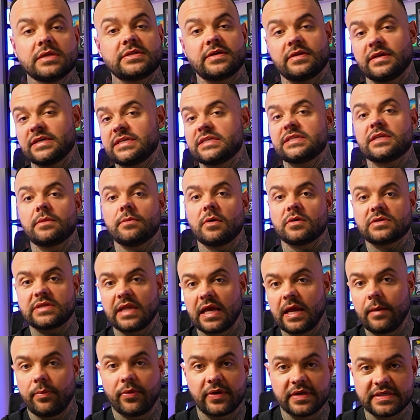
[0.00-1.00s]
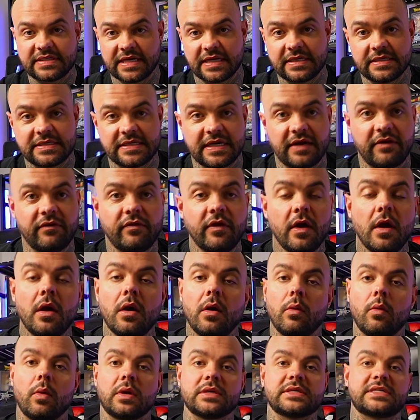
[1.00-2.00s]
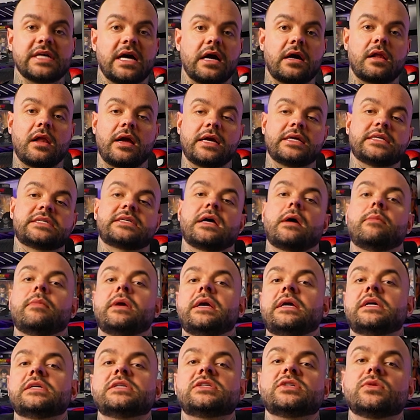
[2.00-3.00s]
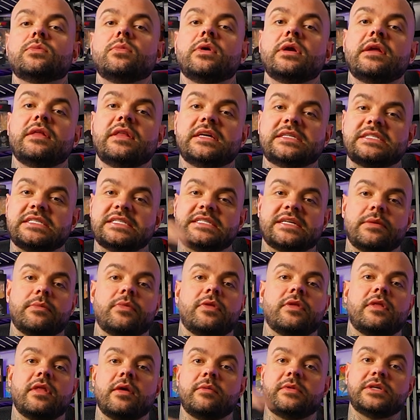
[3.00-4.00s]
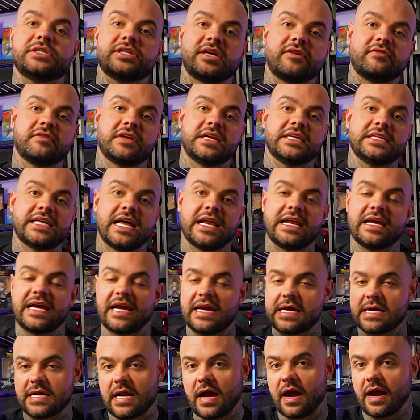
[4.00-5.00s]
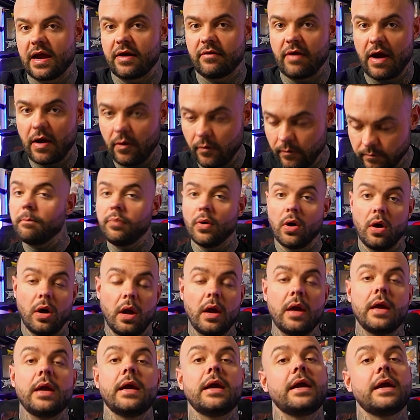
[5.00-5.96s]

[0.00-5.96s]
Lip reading: So this is the most labor intensive. Once our clients start making some money, this is something that we generally delegate and hire out, but